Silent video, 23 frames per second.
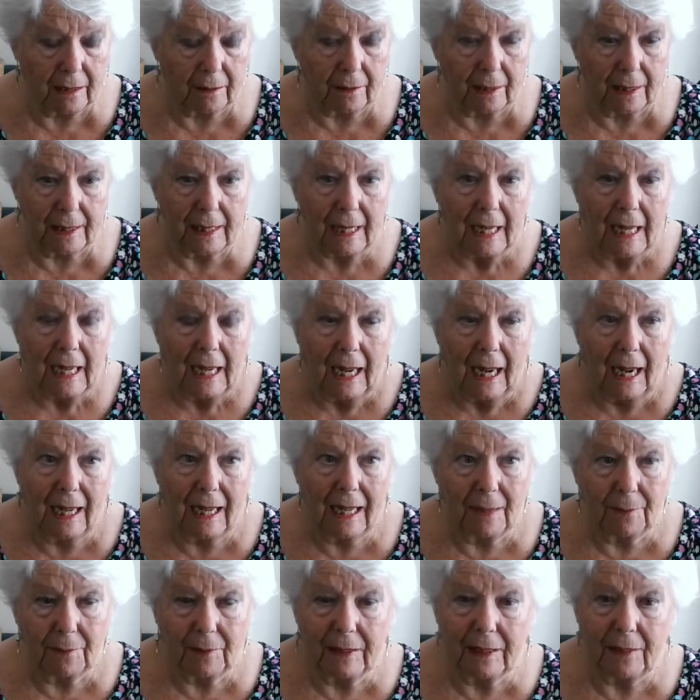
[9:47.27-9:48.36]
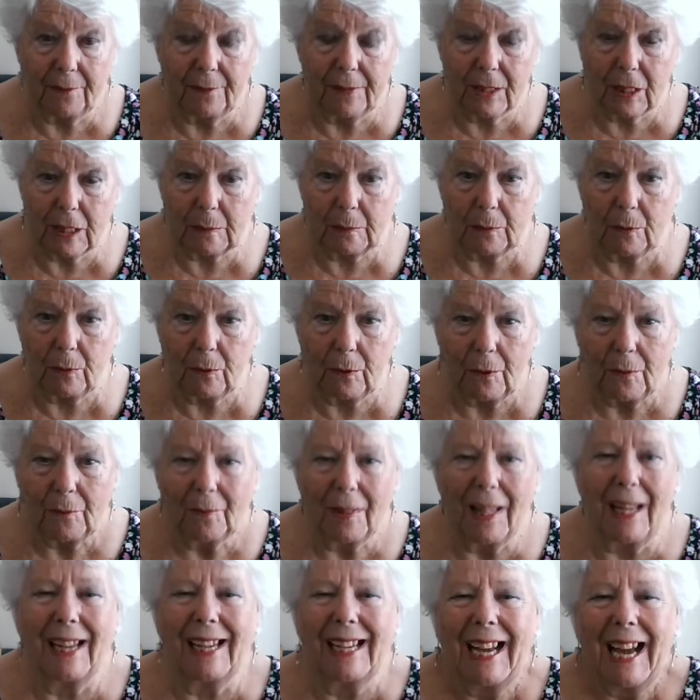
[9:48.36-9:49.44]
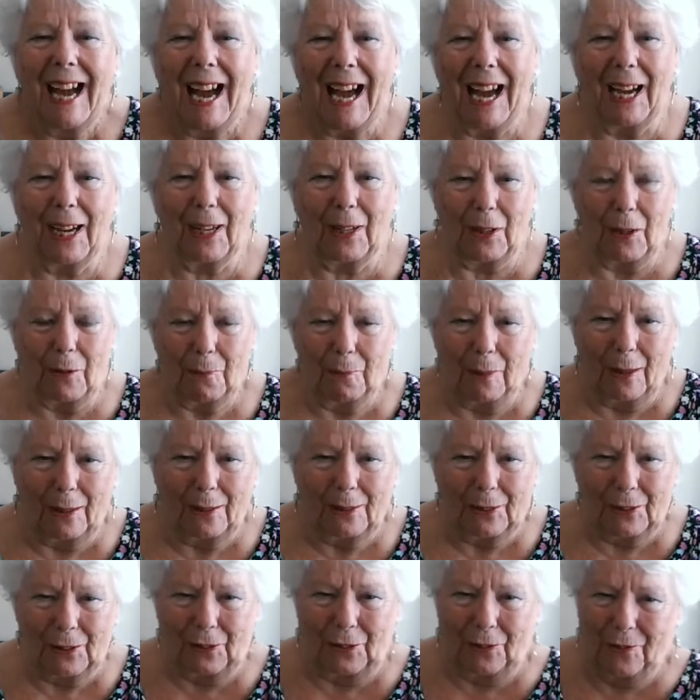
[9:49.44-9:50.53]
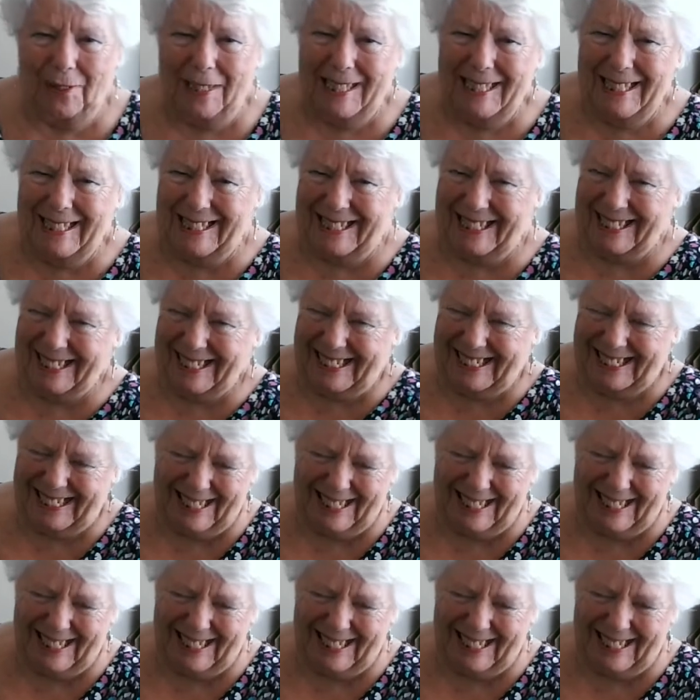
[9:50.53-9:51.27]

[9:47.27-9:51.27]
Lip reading: and I have an invisible acupuncturist